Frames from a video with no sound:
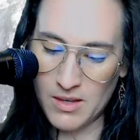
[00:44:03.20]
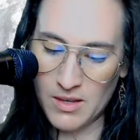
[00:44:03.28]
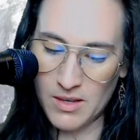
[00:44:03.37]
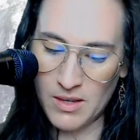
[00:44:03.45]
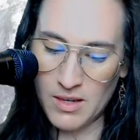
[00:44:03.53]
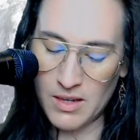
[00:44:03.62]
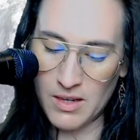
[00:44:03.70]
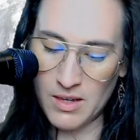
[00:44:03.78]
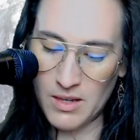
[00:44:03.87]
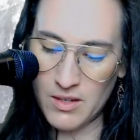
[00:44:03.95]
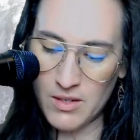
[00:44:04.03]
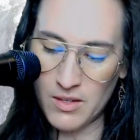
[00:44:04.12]

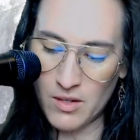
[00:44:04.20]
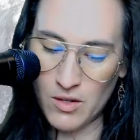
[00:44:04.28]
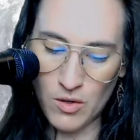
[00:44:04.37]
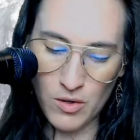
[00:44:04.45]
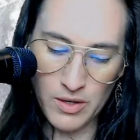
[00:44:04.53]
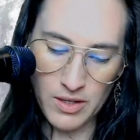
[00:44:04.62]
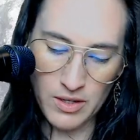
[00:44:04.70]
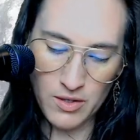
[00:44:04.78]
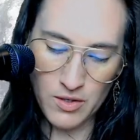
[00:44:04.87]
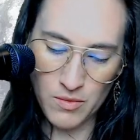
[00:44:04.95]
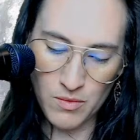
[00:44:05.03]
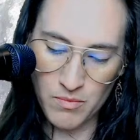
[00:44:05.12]
is going
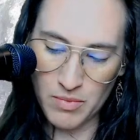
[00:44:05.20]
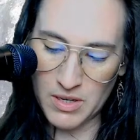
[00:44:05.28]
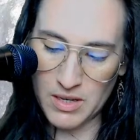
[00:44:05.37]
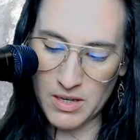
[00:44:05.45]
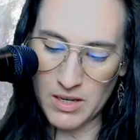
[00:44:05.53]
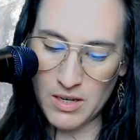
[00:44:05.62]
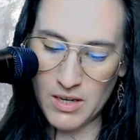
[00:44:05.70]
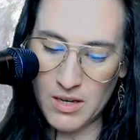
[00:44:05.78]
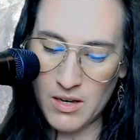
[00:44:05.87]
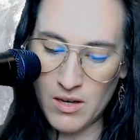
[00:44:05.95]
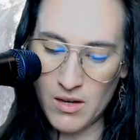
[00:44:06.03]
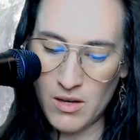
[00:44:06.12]
to be
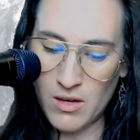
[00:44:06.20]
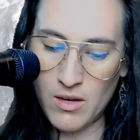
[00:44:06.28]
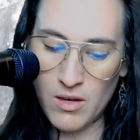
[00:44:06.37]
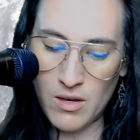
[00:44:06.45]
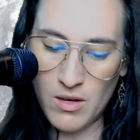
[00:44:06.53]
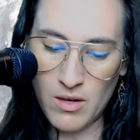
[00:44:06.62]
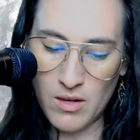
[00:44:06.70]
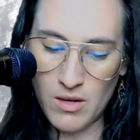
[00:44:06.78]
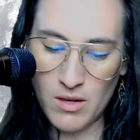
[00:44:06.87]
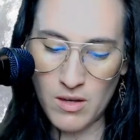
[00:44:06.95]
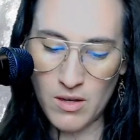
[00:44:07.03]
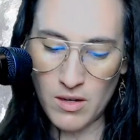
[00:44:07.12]

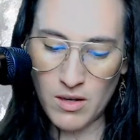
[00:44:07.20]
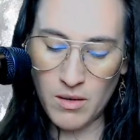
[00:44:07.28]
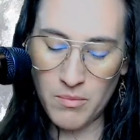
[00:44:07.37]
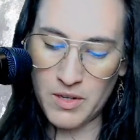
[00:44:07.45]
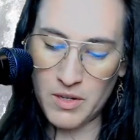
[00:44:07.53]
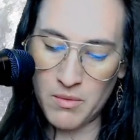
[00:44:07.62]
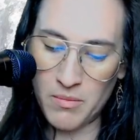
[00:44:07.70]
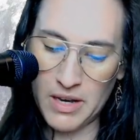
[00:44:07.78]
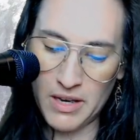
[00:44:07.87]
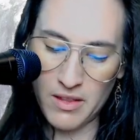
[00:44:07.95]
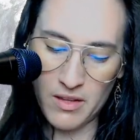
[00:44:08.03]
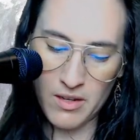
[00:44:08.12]
accompanied
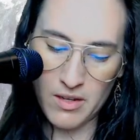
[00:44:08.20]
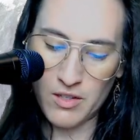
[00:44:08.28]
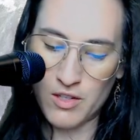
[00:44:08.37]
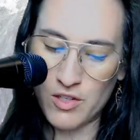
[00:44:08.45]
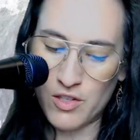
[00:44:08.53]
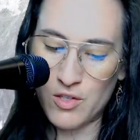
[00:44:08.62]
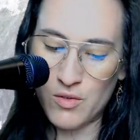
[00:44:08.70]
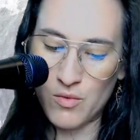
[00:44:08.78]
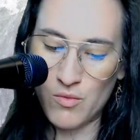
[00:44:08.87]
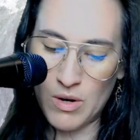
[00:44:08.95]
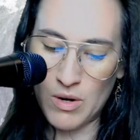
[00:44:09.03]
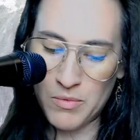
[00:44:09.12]
by the
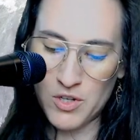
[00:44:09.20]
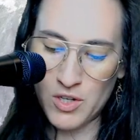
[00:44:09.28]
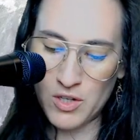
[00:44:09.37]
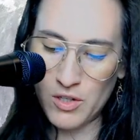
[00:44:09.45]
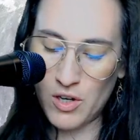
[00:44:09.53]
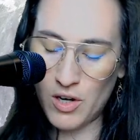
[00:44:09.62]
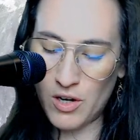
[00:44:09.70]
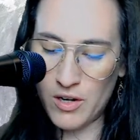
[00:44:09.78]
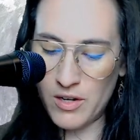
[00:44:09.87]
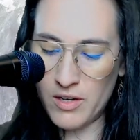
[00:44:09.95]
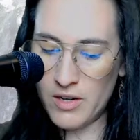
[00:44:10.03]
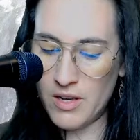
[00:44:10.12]
disruption
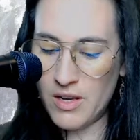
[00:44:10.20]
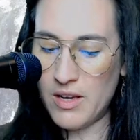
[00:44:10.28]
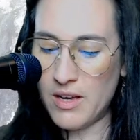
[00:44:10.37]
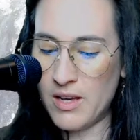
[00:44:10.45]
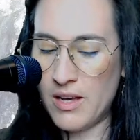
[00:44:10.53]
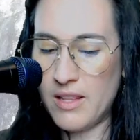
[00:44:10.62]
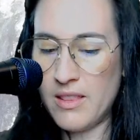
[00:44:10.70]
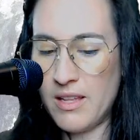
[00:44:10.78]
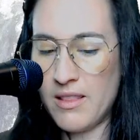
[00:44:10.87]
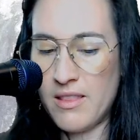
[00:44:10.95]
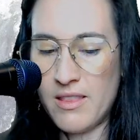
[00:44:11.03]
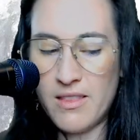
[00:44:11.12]
card. And
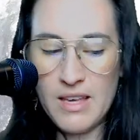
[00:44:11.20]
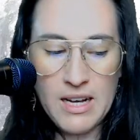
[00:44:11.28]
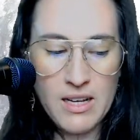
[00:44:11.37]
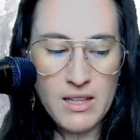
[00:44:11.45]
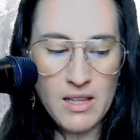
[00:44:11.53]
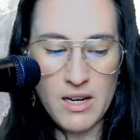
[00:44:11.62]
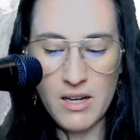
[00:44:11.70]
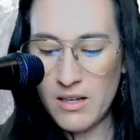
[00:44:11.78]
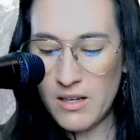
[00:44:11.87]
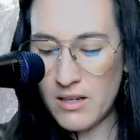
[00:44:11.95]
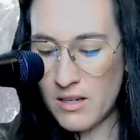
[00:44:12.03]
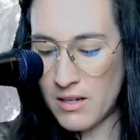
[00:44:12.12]
then Thekla,
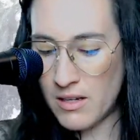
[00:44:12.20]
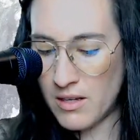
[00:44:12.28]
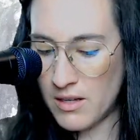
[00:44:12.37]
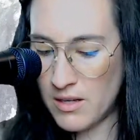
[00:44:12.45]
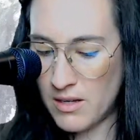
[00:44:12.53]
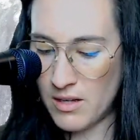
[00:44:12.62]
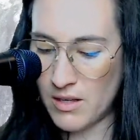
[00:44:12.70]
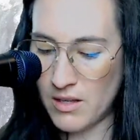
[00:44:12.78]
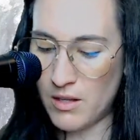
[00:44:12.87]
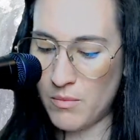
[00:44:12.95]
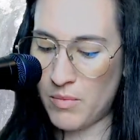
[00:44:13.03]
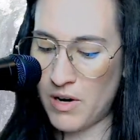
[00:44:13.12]

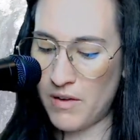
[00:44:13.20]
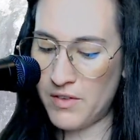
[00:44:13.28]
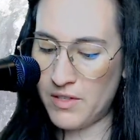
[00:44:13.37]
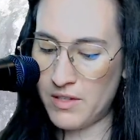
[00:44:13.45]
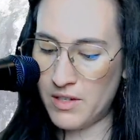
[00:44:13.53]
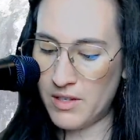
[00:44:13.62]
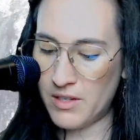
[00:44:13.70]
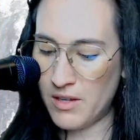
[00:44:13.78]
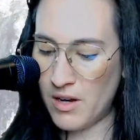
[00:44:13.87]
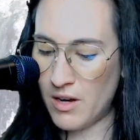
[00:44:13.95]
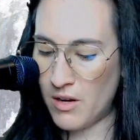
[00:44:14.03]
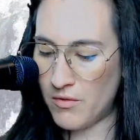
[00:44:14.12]
the prophecies
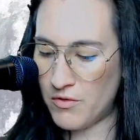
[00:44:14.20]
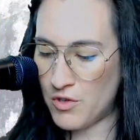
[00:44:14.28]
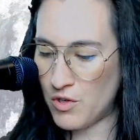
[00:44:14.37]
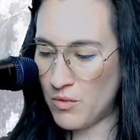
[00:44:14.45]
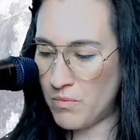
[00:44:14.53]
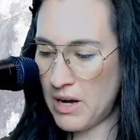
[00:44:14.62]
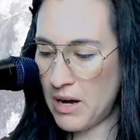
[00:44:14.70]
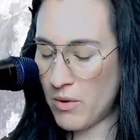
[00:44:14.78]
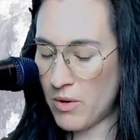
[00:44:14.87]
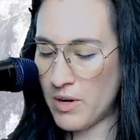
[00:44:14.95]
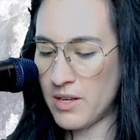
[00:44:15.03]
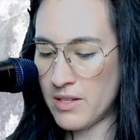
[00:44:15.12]
of true
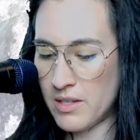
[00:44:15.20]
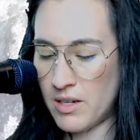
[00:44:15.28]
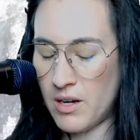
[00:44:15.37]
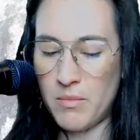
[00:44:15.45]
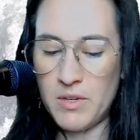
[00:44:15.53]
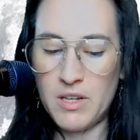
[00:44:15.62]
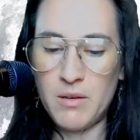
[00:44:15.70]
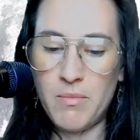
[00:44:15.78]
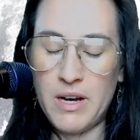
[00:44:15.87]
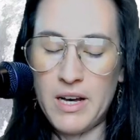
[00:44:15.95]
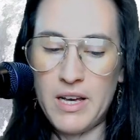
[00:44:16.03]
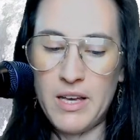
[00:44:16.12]
power, is accompanied
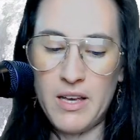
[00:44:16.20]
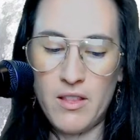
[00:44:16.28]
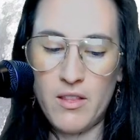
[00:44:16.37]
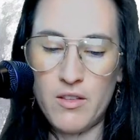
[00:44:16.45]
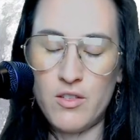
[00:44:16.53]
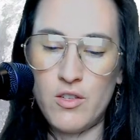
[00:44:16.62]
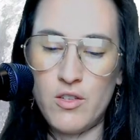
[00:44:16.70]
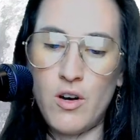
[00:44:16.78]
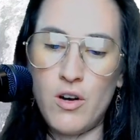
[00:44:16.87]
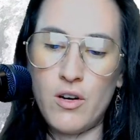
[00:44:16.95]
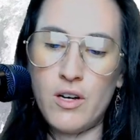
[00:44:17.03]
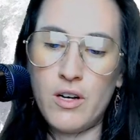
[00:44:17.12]
by the
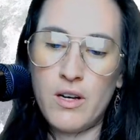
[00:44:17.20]
dog.